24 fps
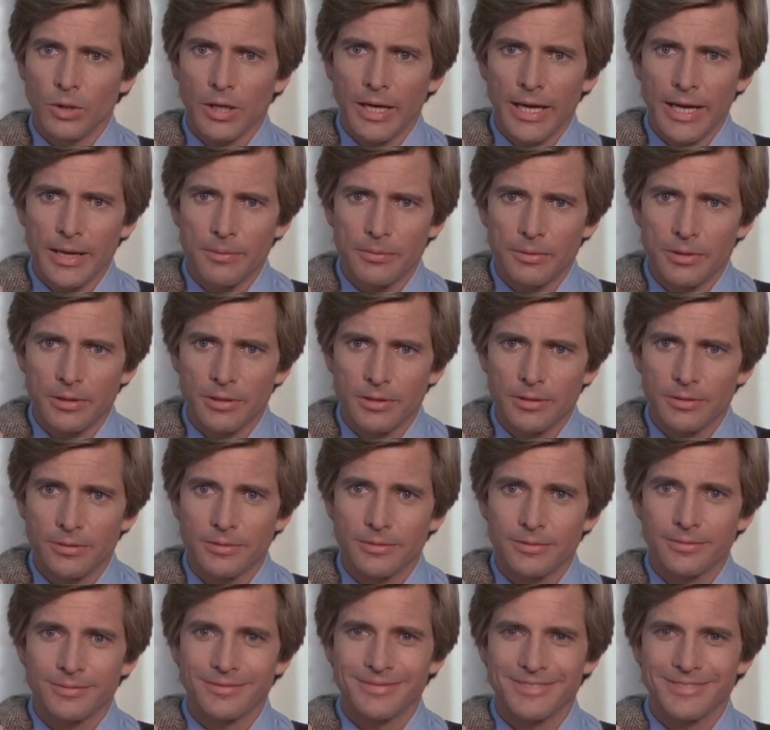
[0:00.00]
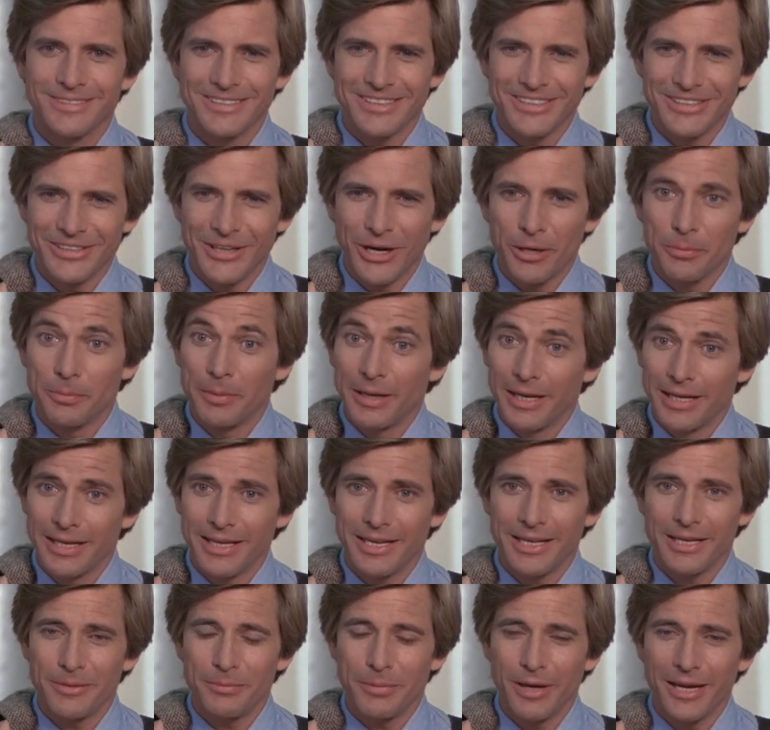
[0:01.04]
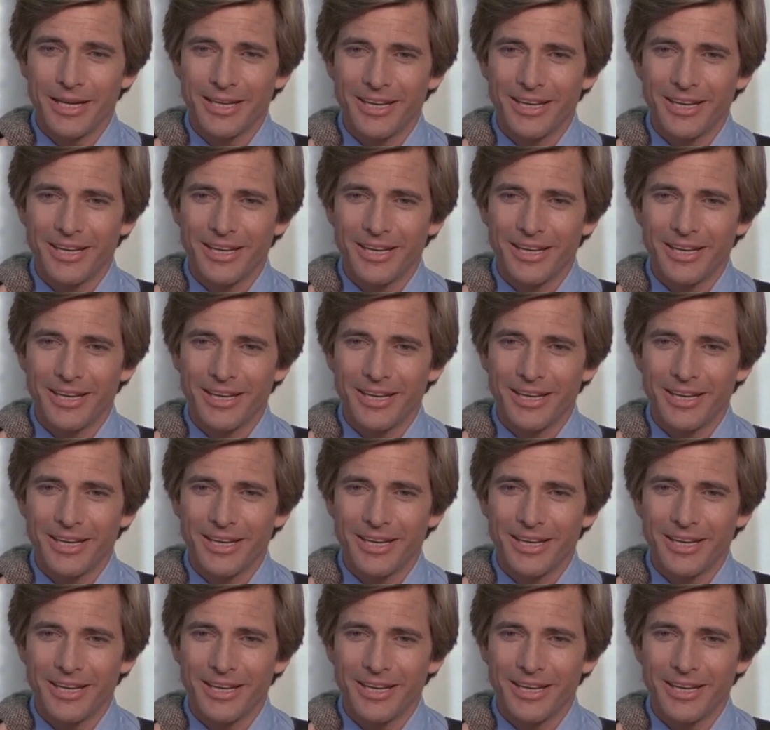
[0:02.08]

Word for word: What happened? Dog Billy get hit by